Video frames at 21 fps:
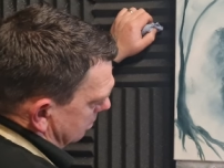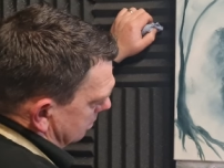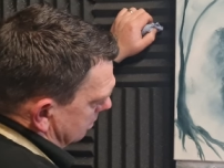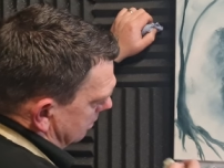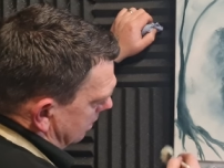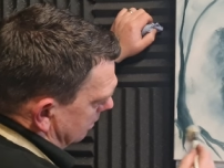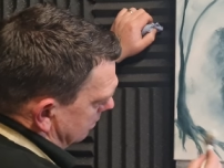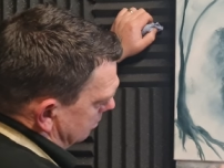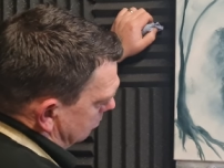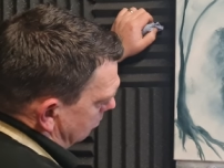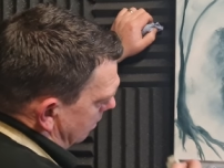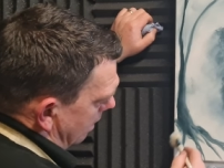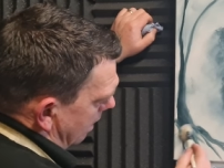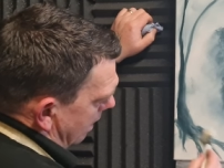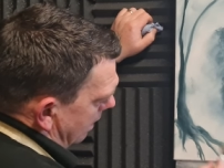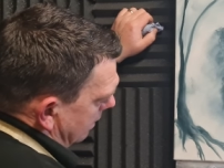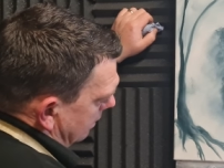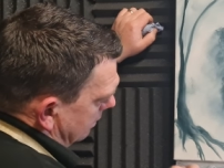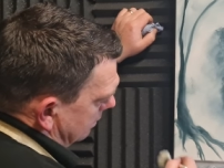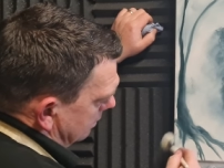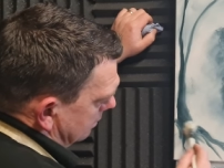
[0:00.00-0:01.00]
this
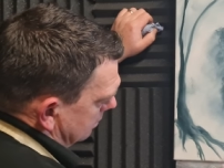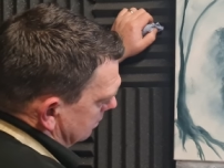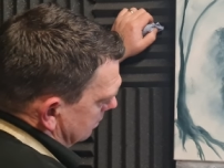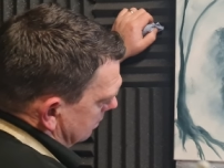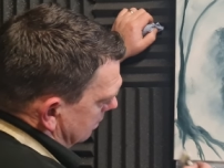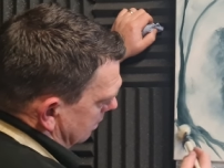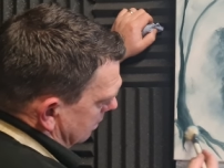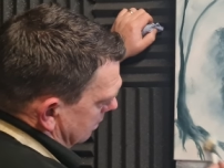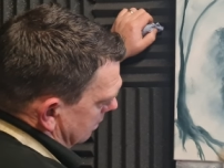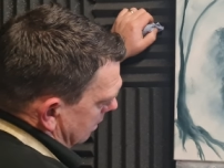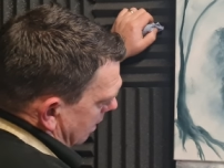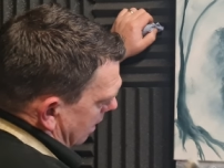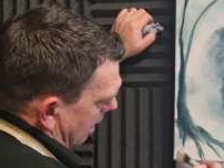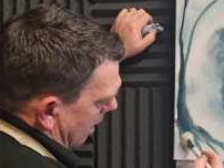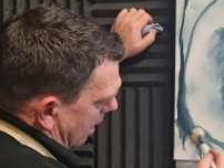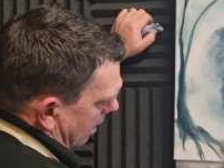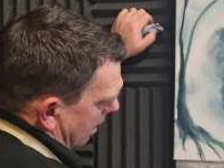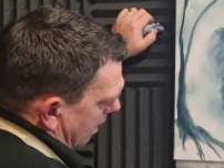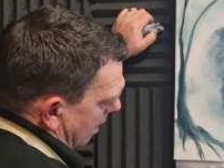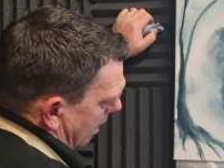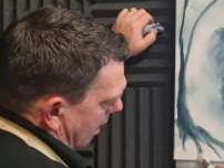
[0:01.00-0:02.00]
way,
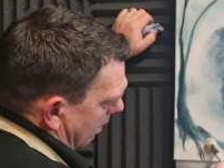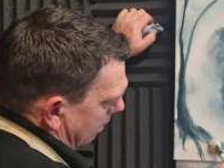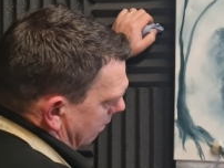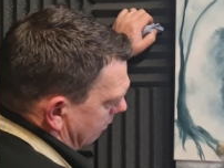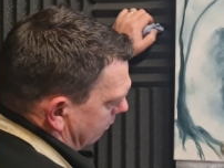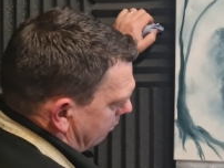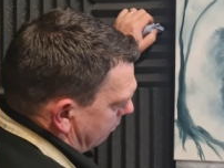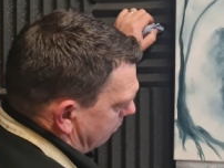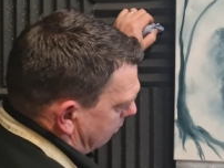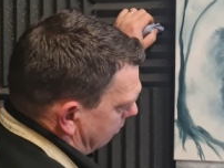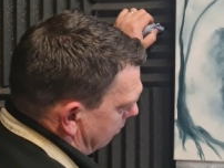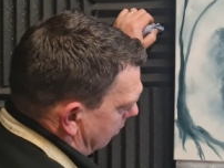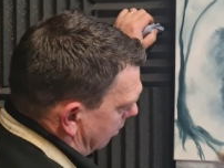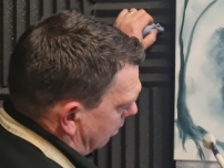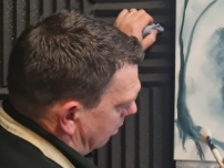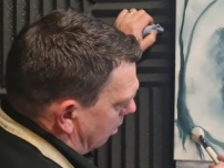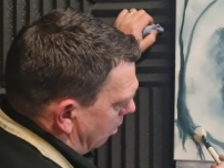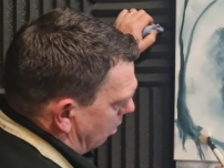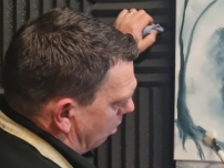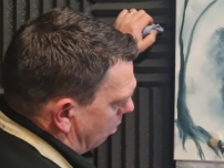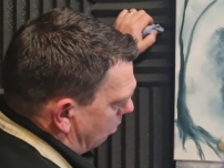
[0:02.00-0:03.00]
and
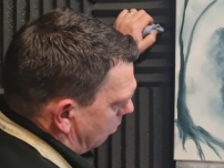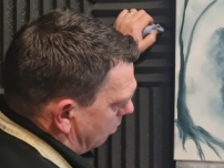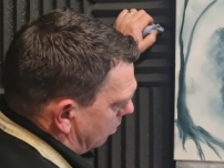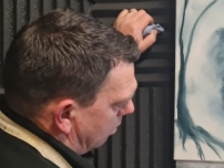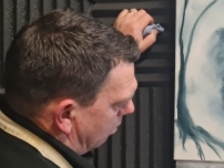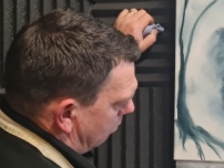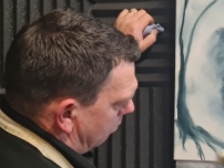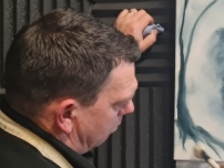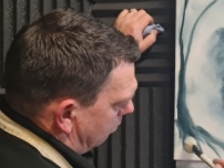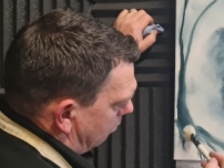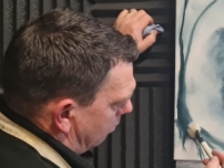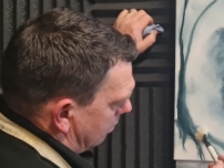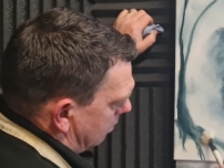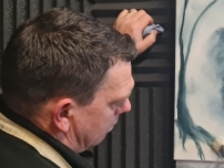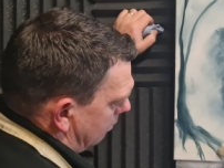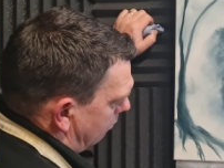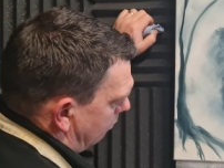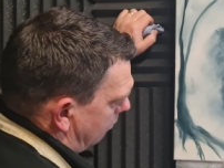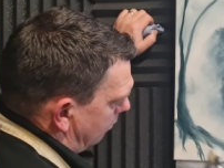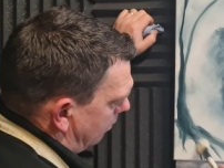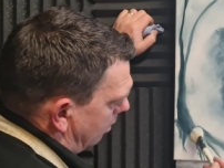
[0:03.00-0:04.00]
flow. Go with the
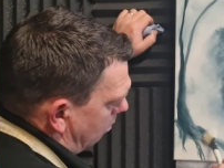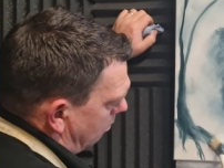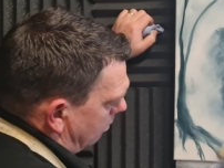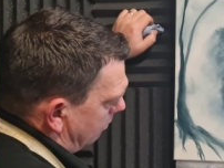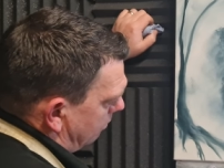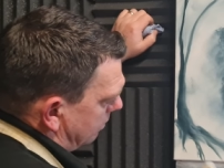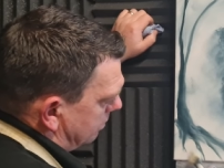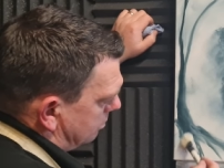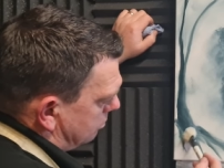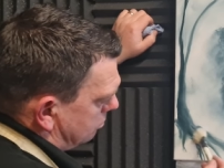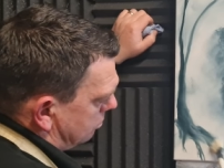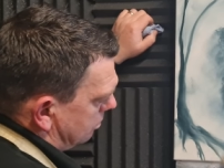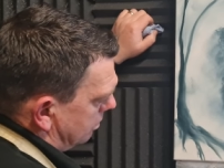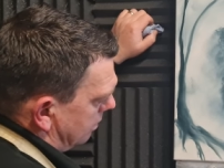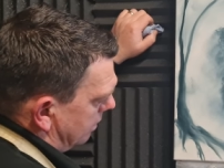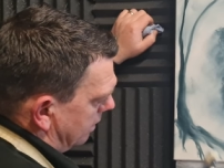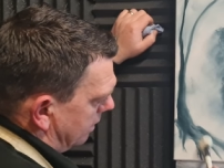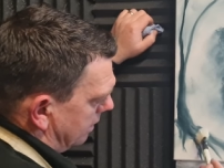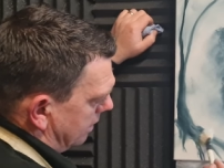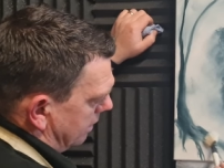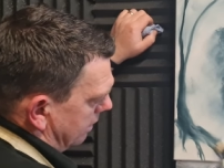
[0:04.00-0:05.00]
flow of the
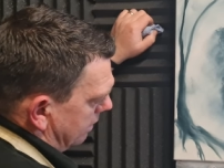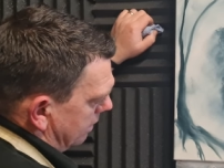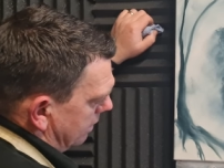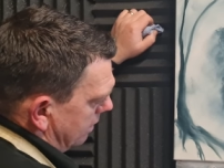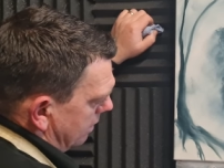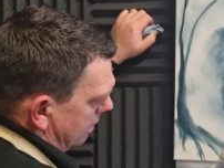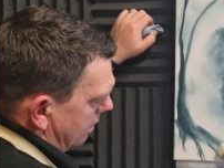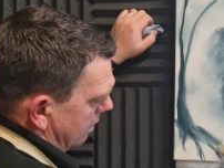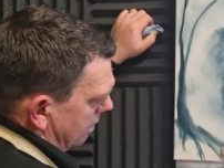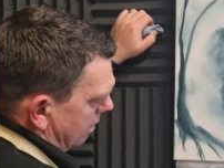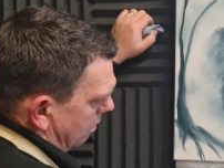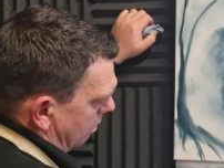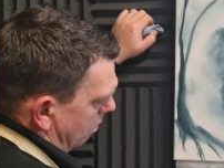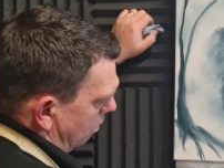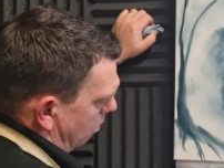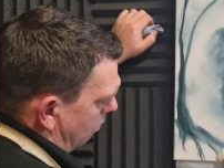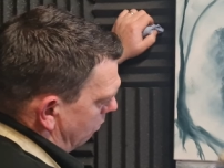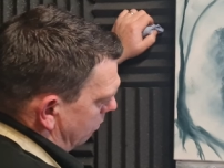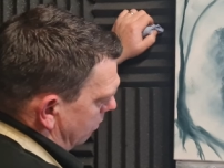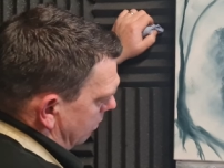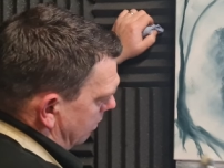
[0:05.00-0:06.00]
tree
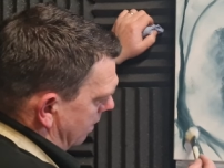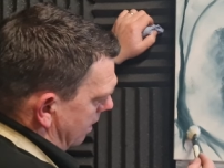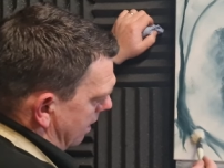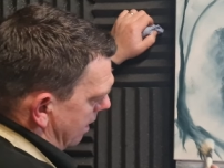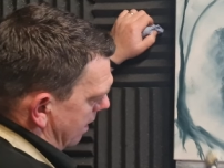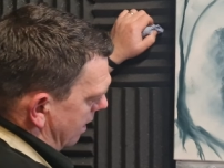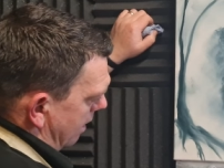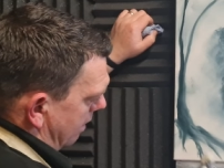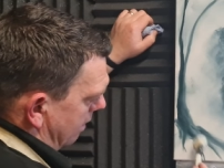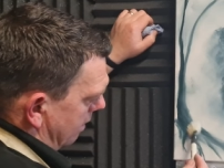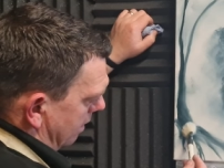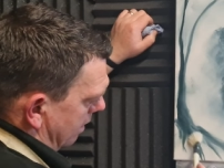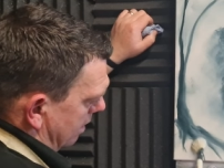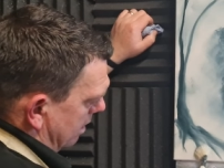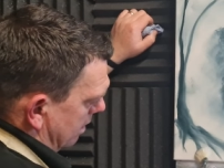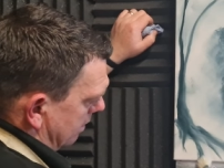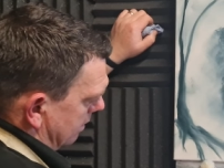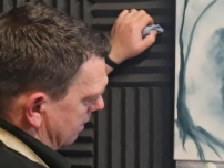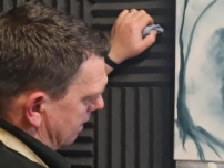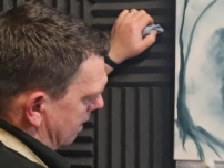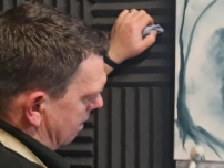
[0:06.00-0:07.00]
over there
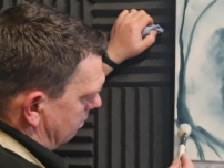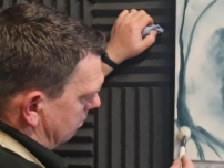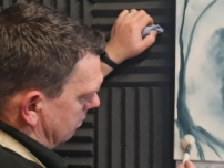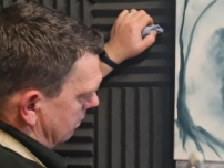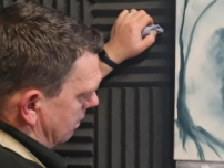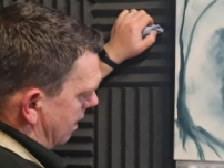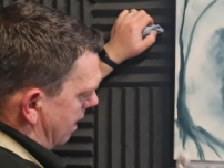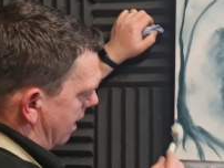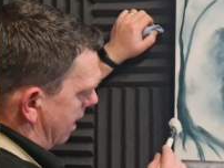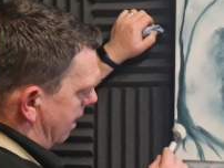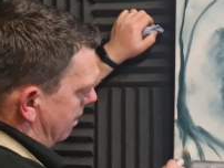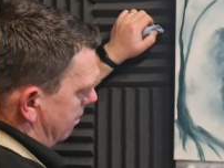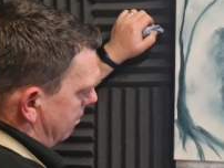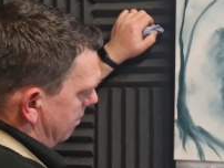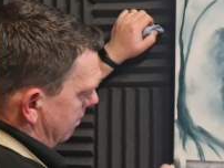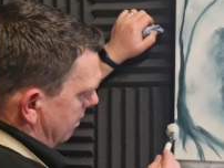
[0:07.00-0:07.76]
and down there.